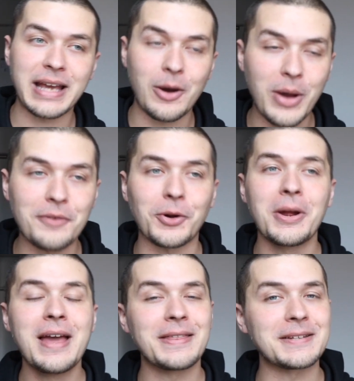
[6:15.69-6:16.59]

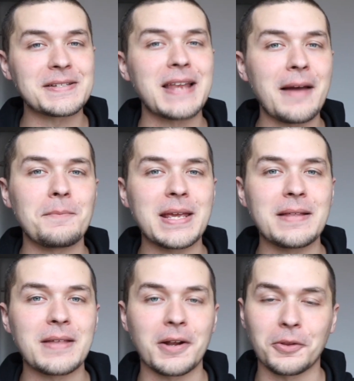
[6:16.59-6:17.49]
However, that does not
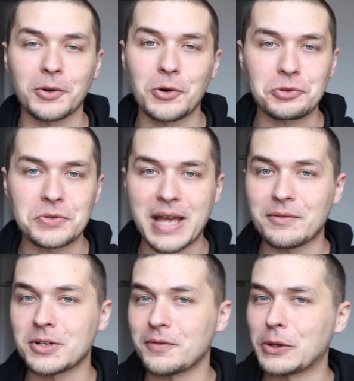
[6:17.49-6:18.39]
mean that other cultures
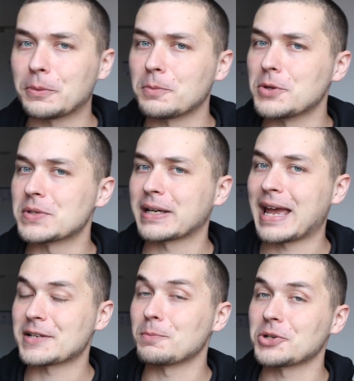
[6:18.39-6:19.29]
haven't developed music
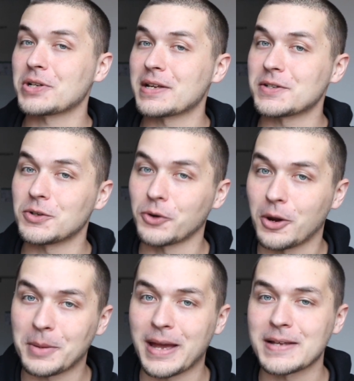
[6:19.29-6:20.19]
as much as
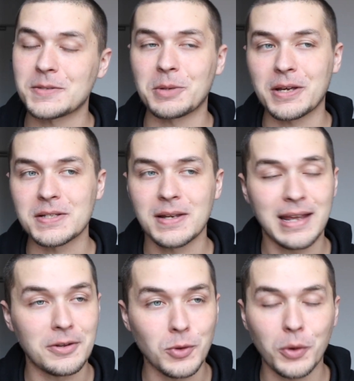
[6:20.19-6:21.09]
Europe has, because
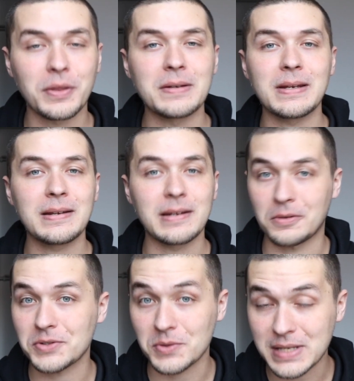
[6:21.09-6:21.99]
in North Indian and
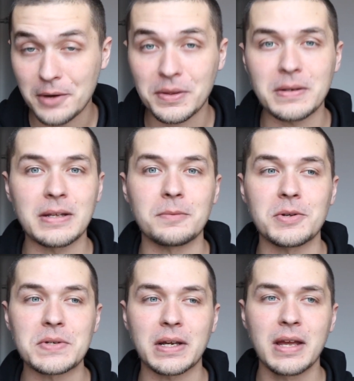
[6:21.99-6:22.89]
also South Indian
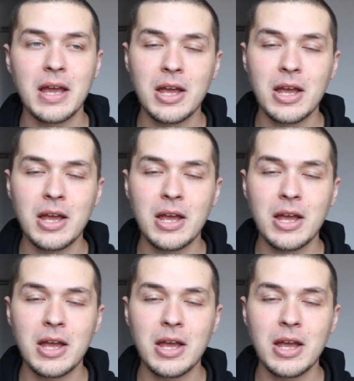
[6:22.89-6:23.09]
music,